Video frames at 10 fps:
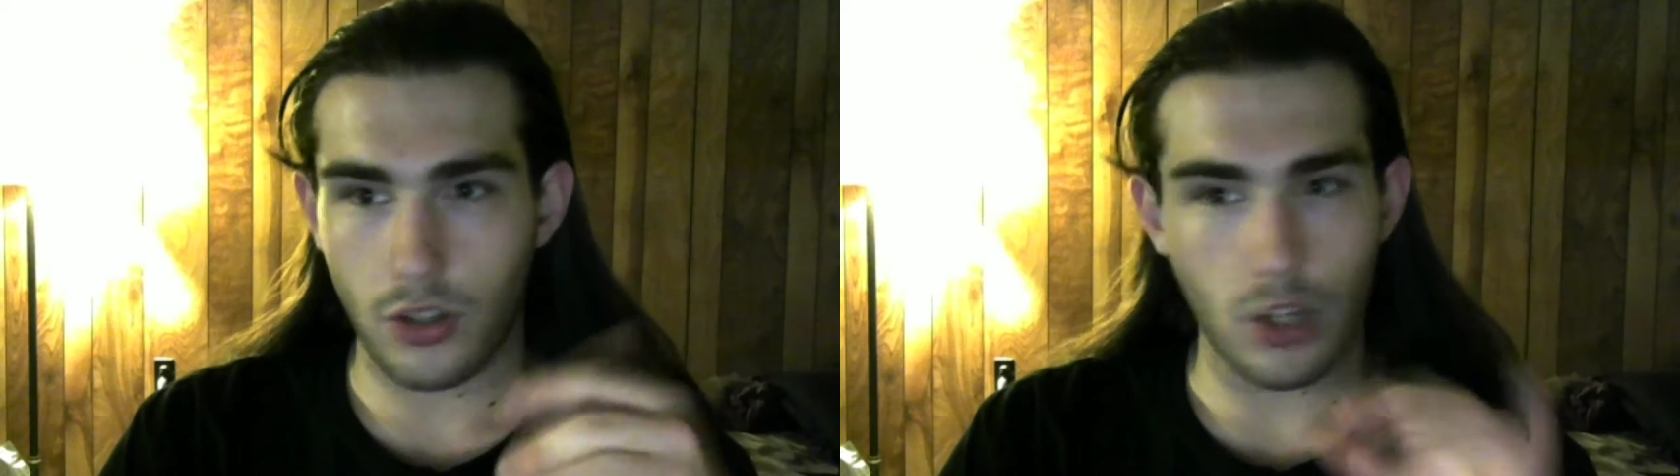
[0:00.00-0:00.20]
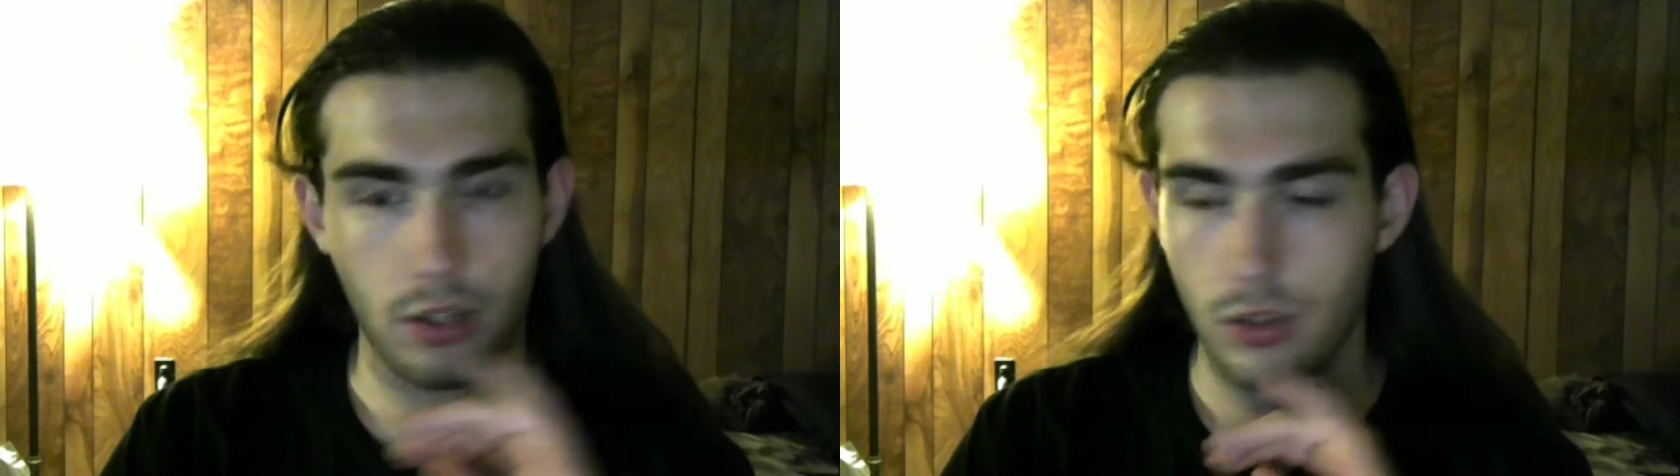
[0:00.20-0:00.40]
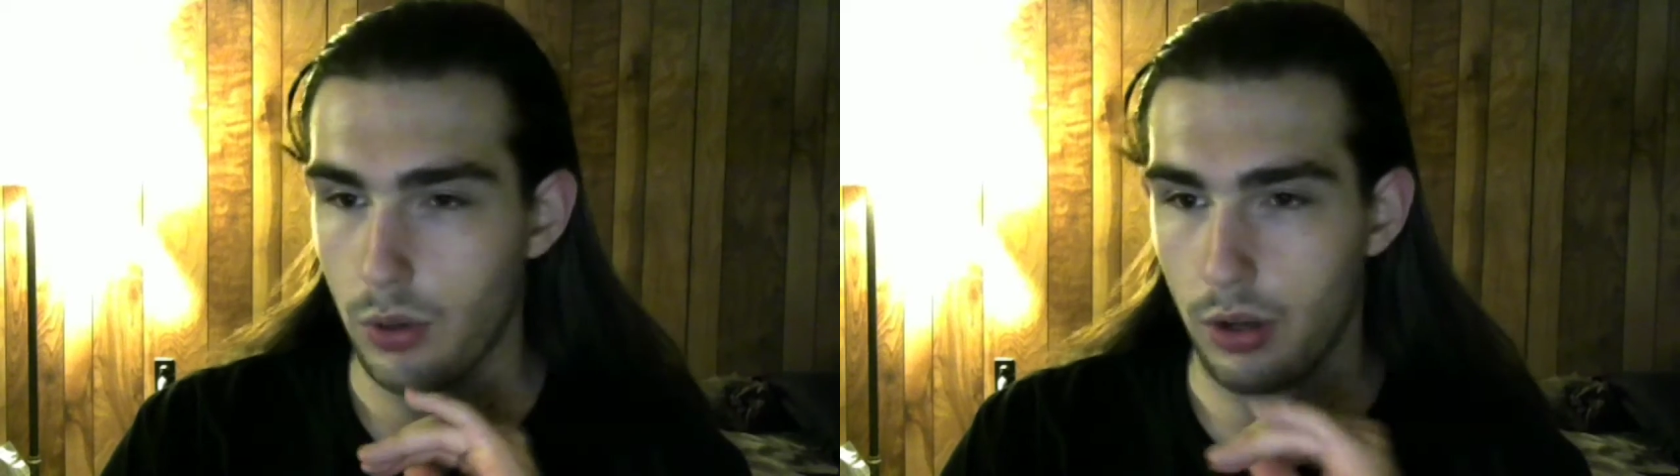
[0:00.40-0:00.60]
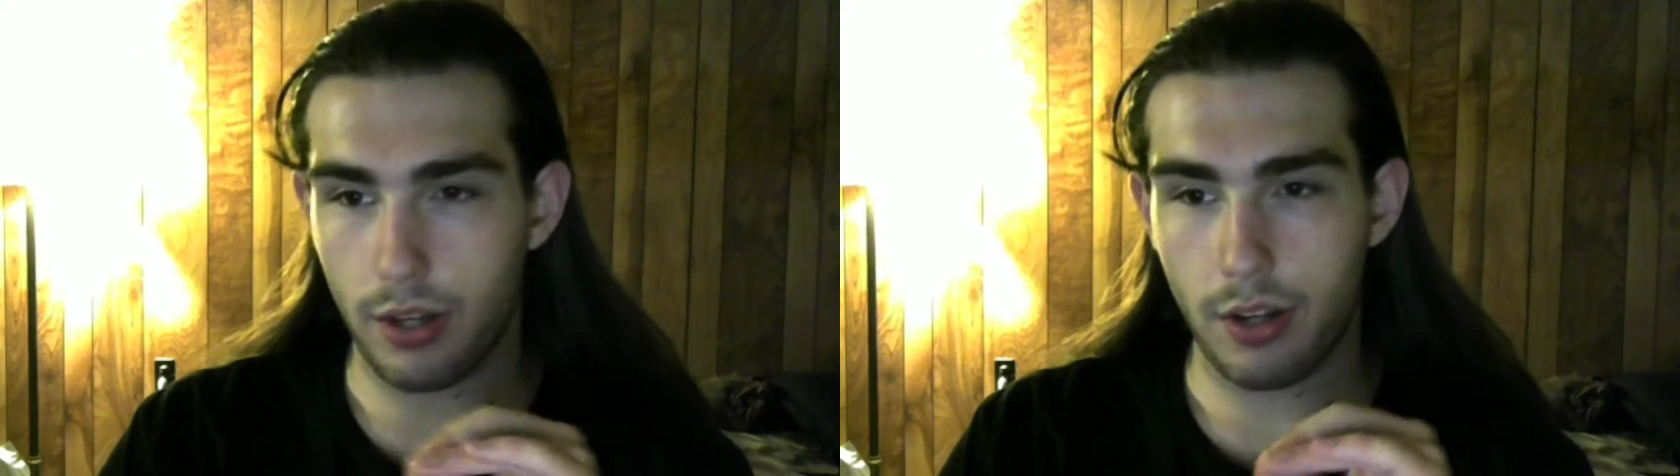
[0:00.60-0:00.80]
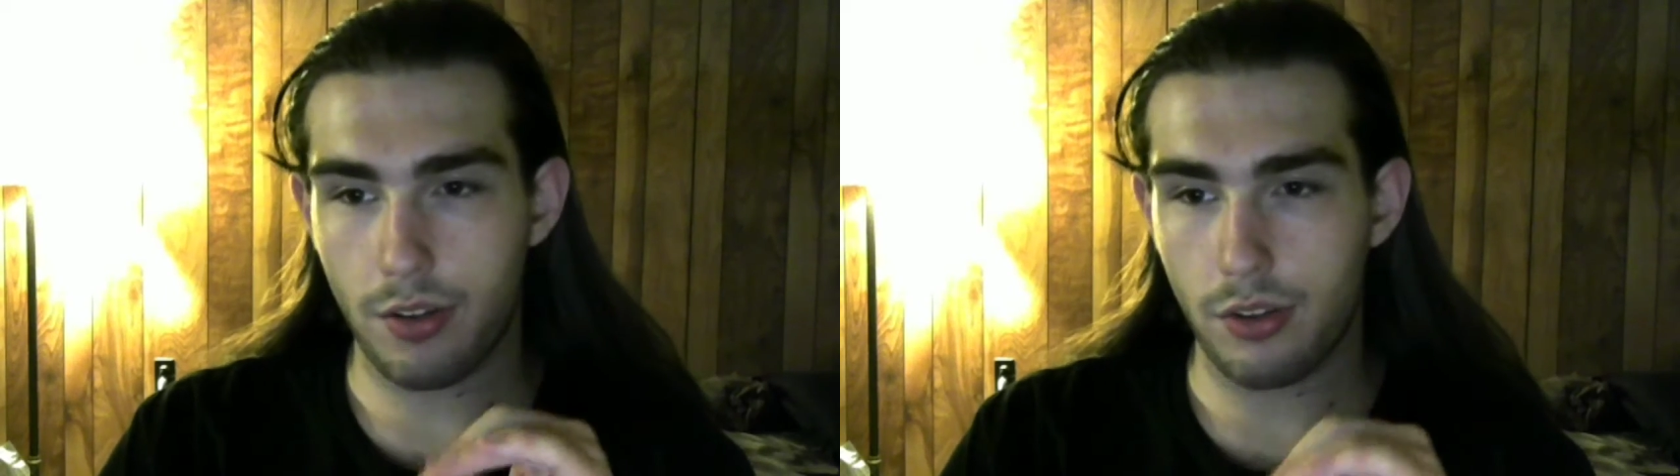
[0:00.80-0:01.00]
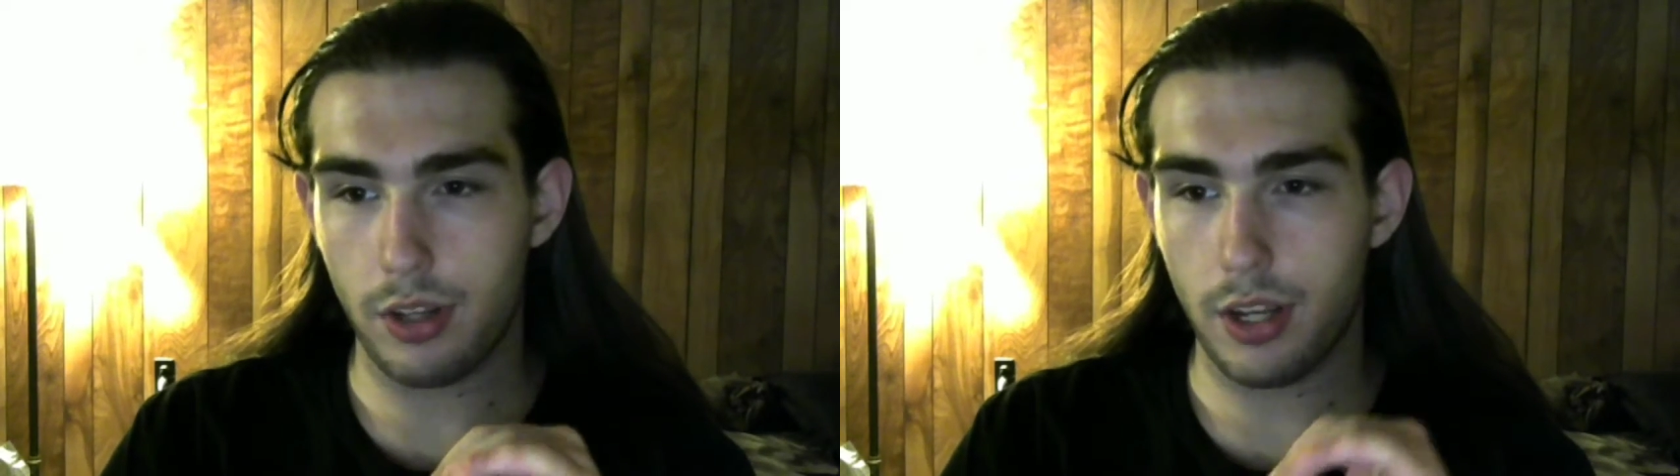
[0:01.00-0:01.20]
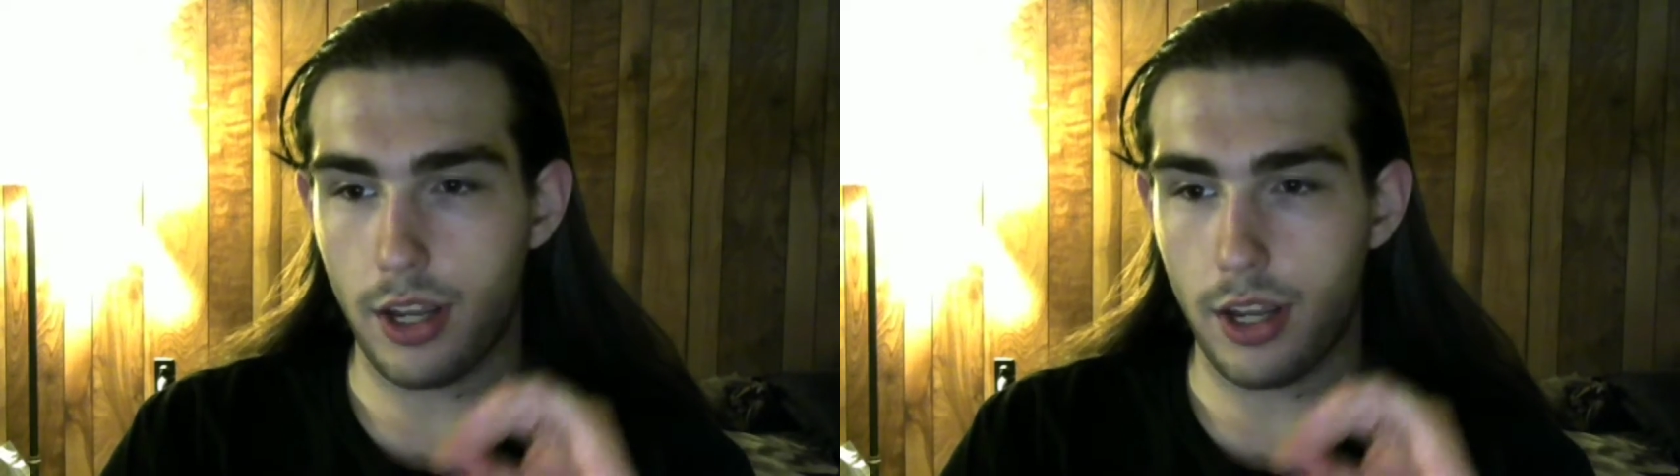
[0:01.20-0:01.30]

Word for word: I can do all that easily,